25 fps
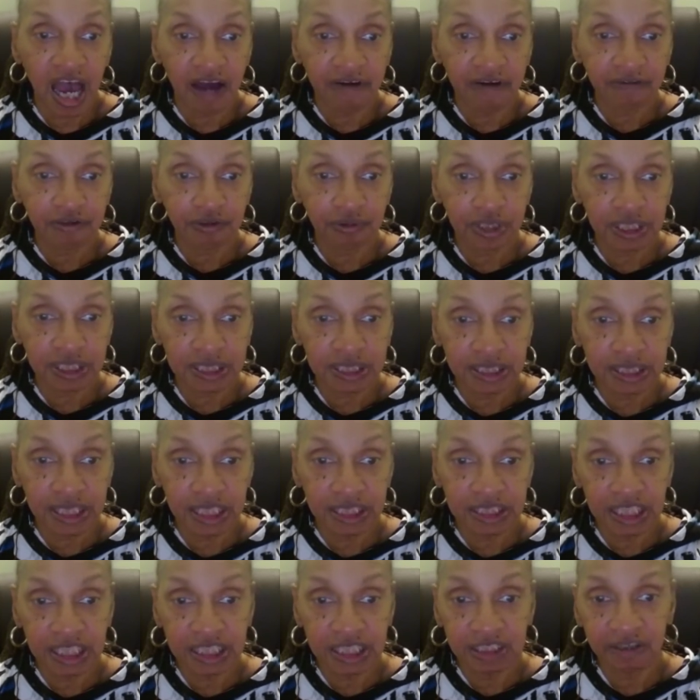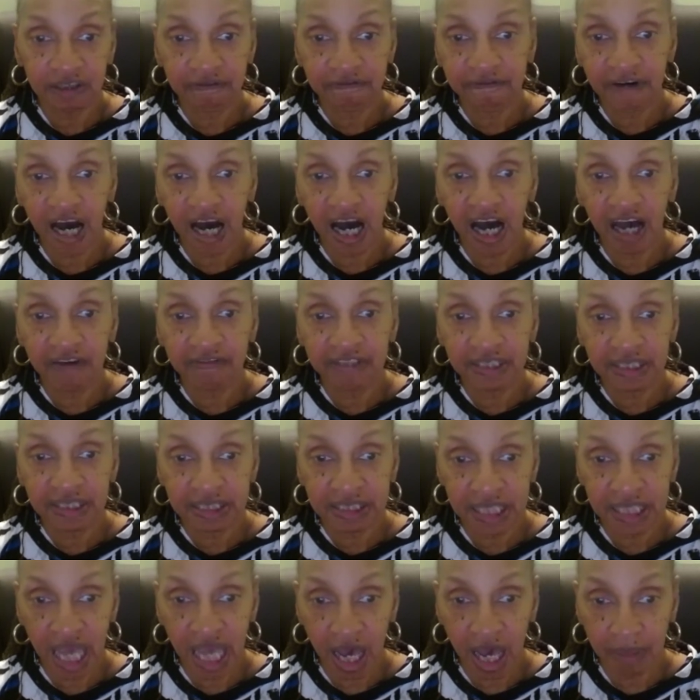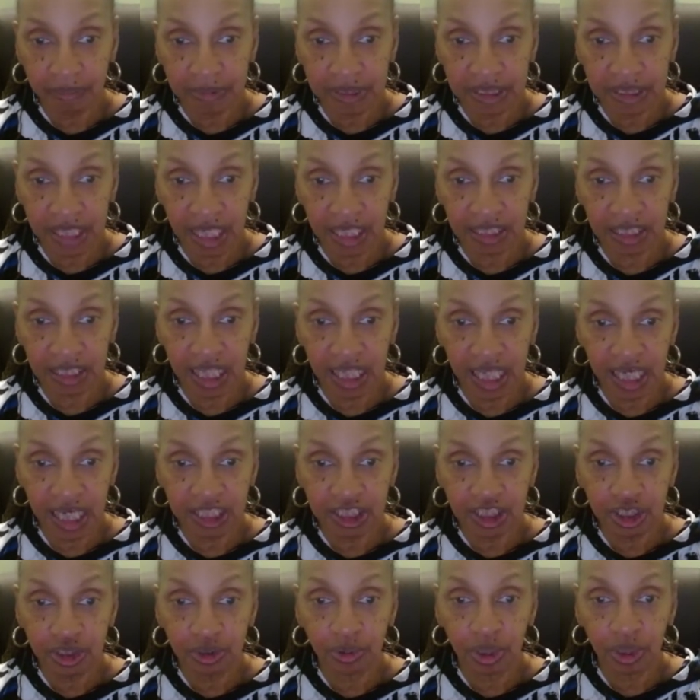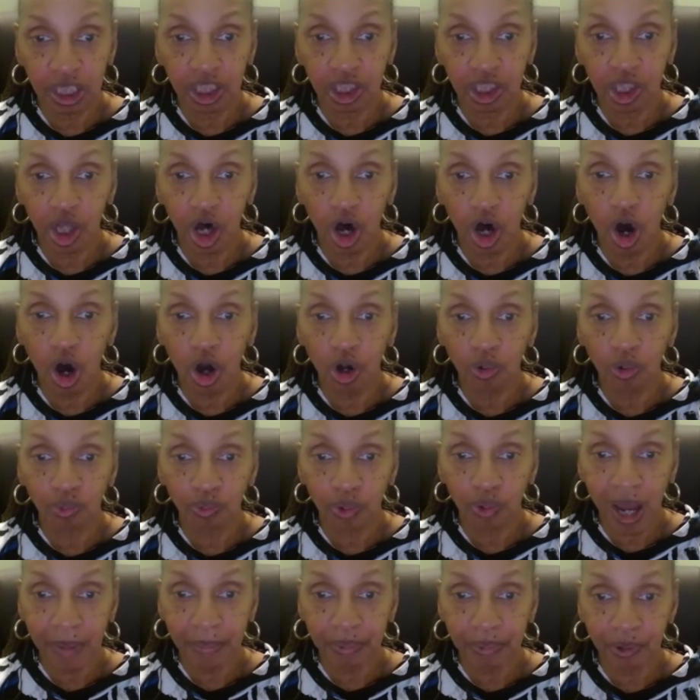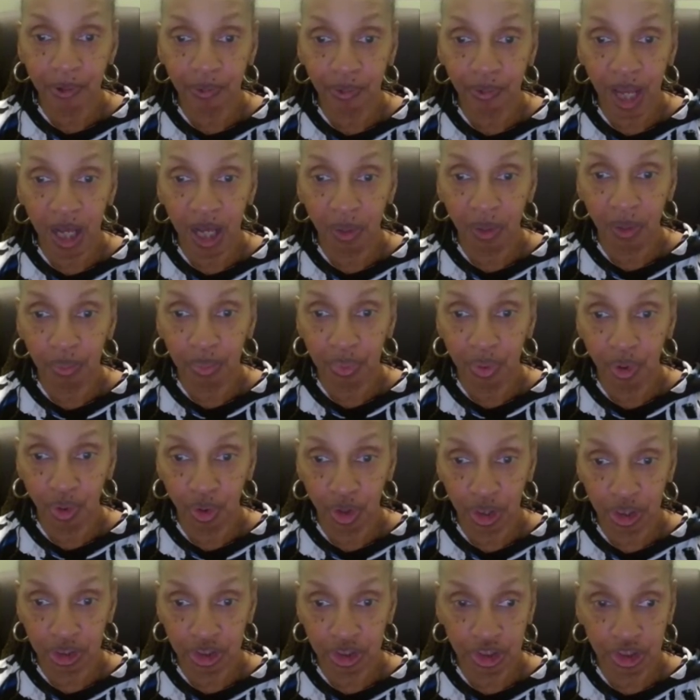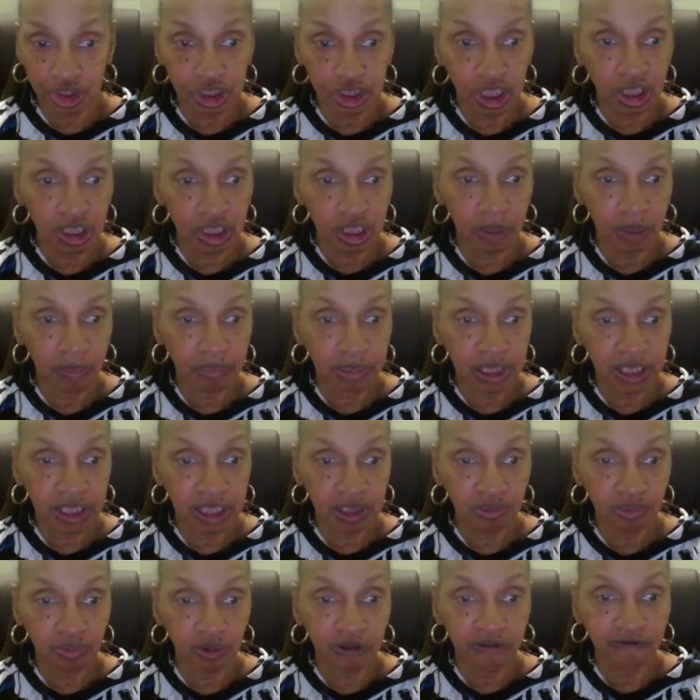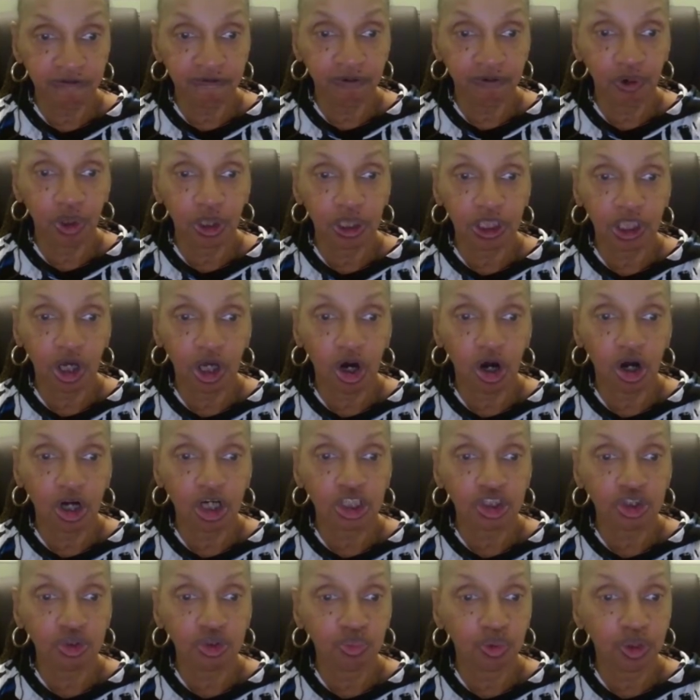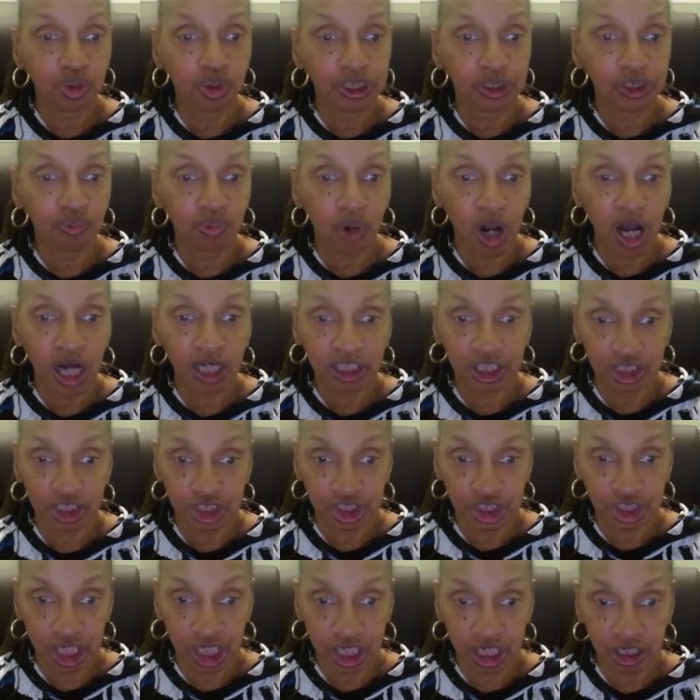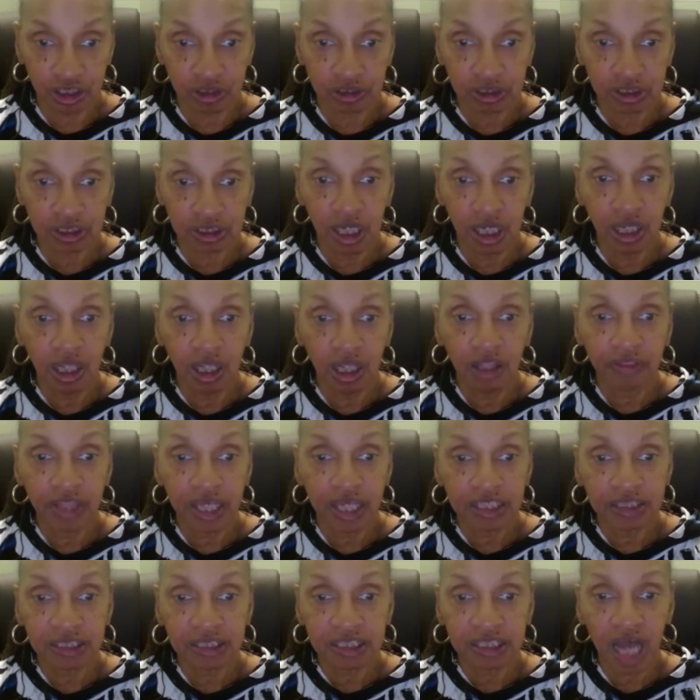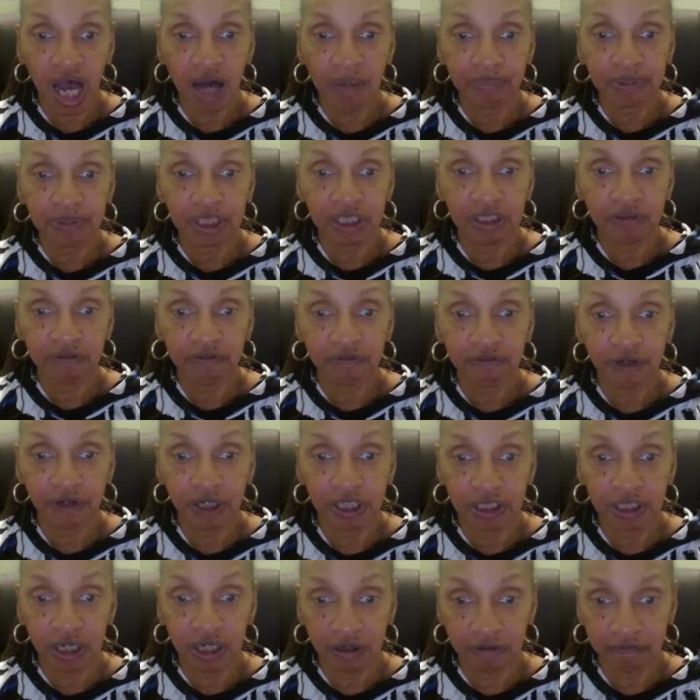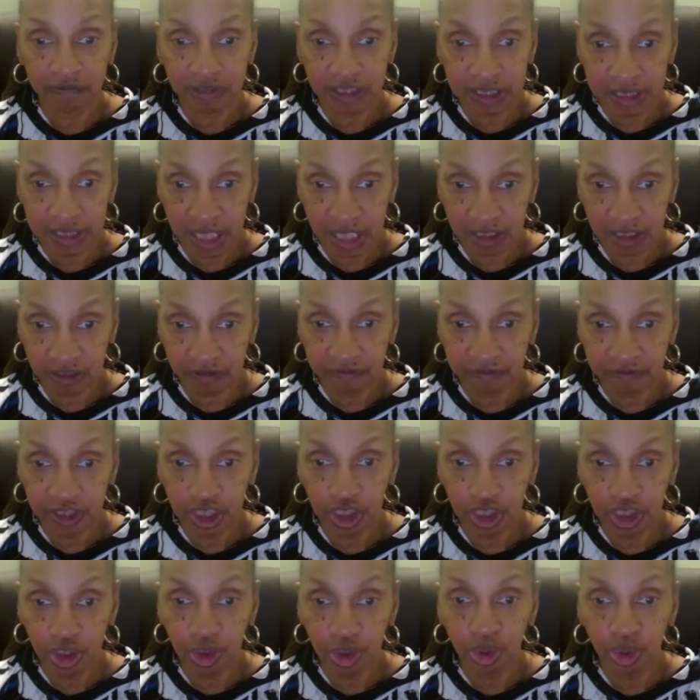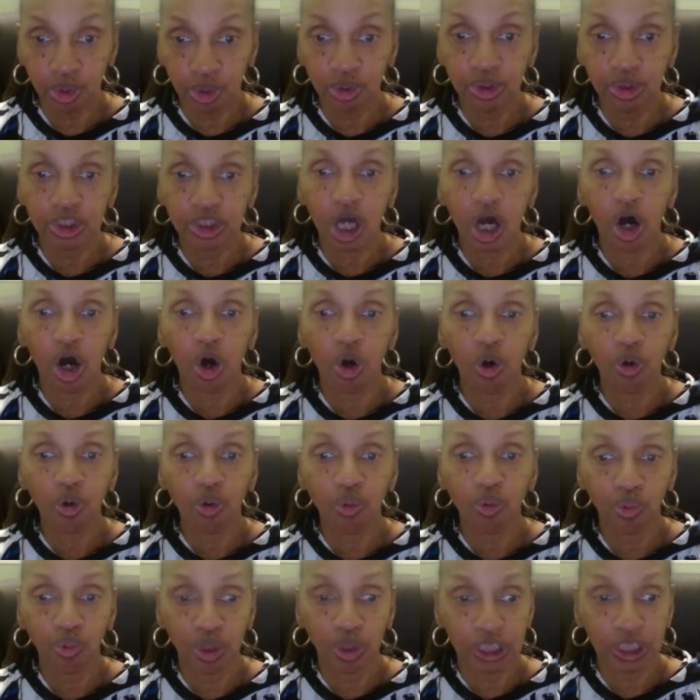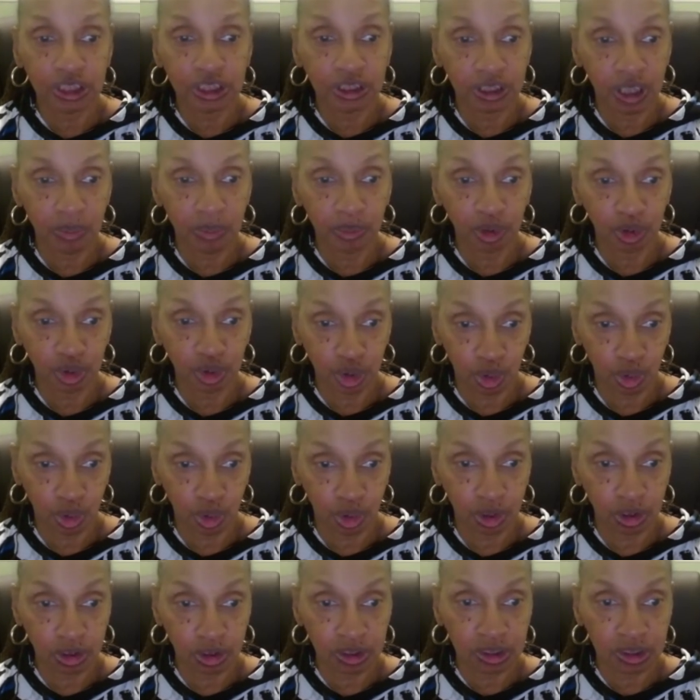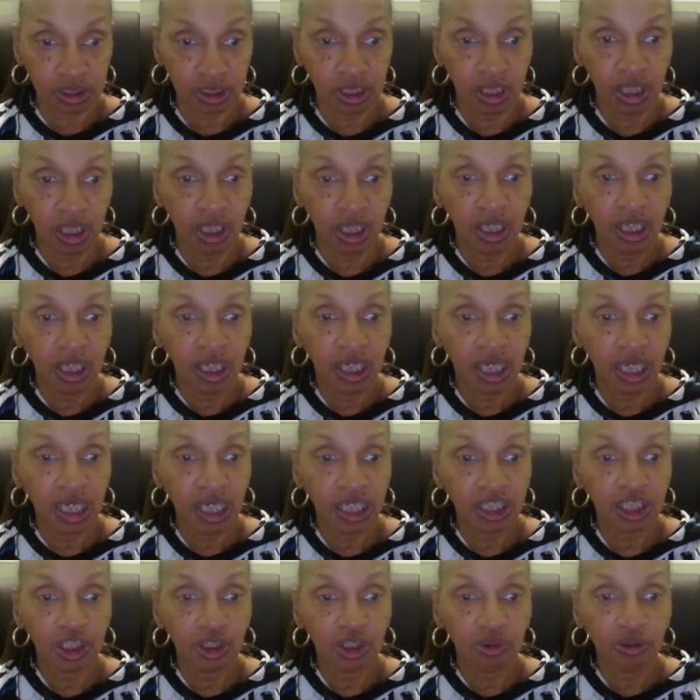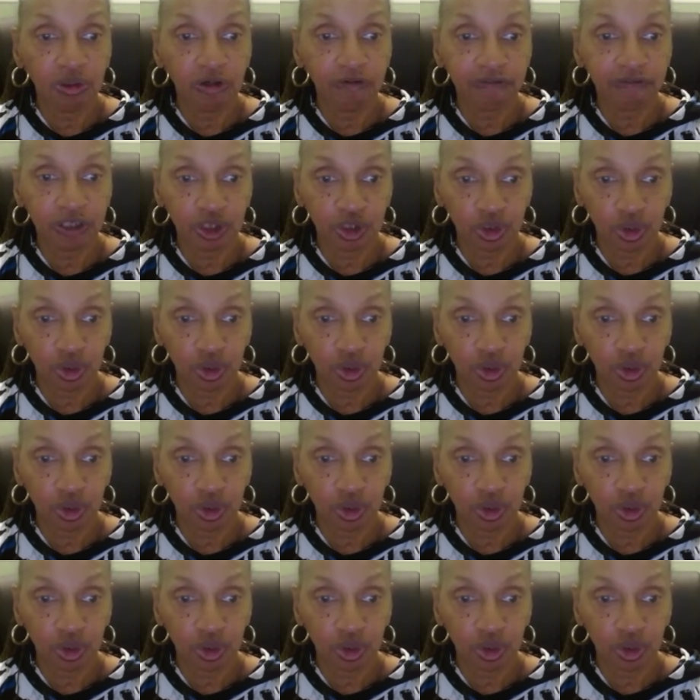After ascending the 5 steps that led to a long wraparound porch, complete with 4 large wooden rocking chairs, they stopped in front of a set of huge oak wood double doors. In lieu of a